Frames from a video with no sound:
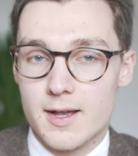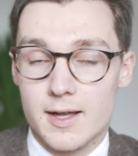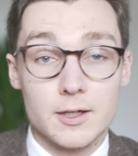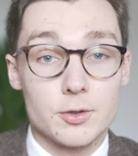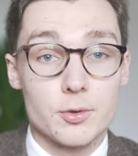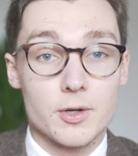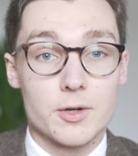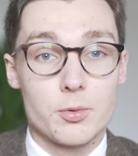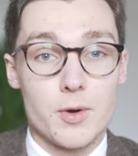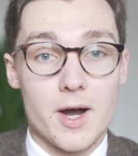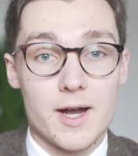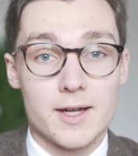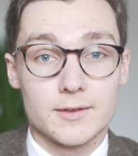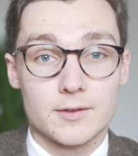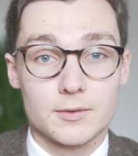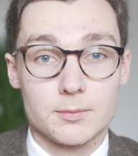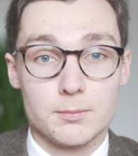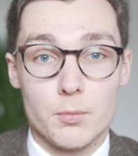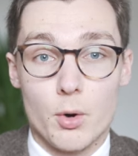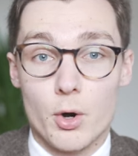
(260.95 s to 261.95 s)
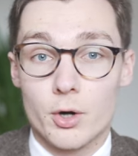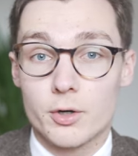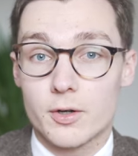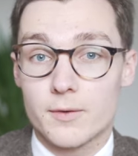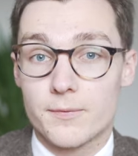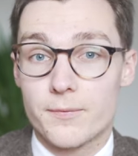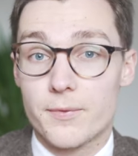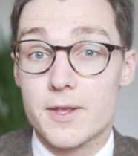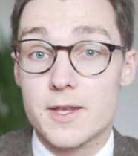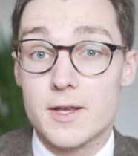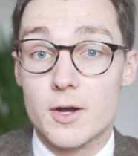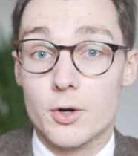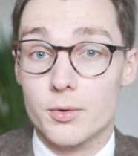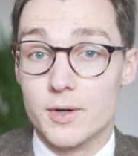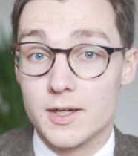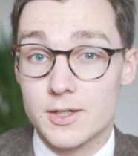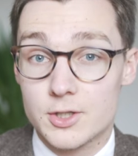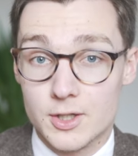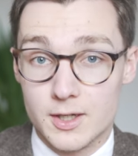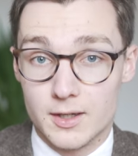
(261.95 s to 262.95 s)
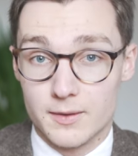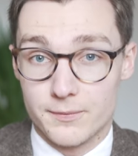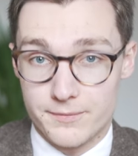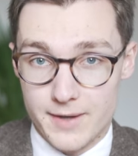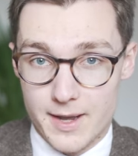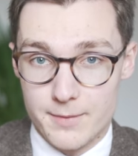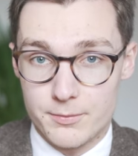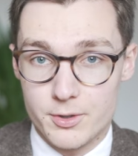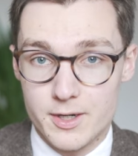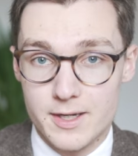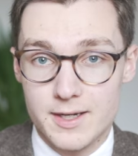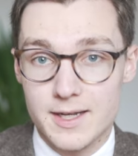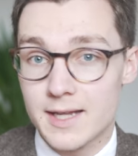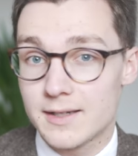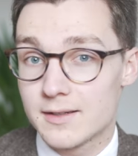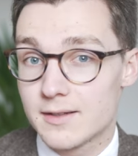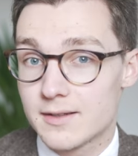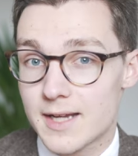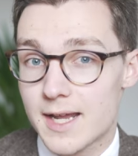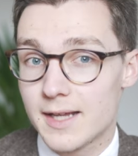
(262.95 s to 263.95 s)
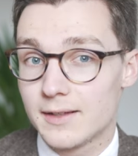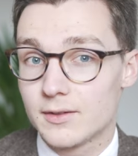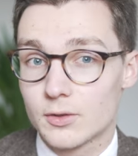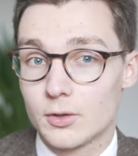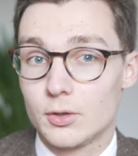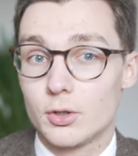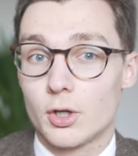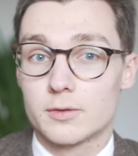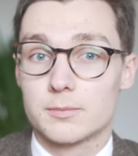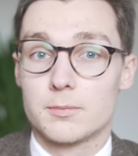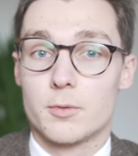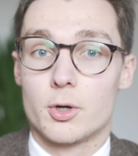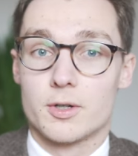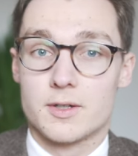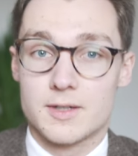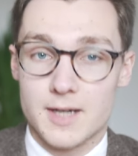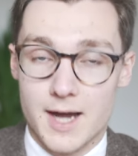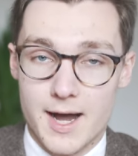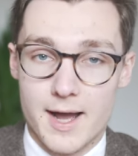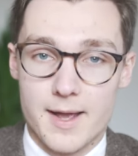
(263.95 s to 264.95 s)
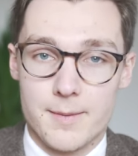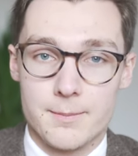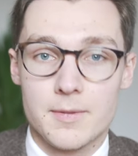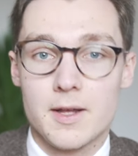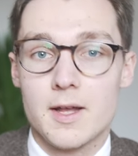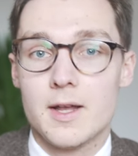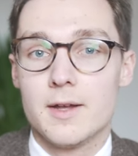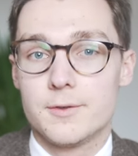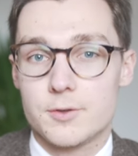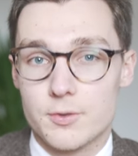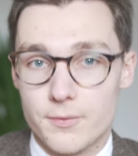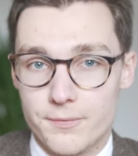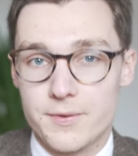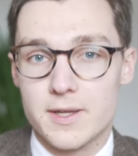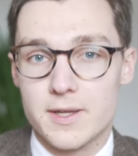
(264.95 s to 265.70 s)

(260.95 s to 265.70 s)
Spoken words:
It requires more of the original fabric and it takes a lot more time to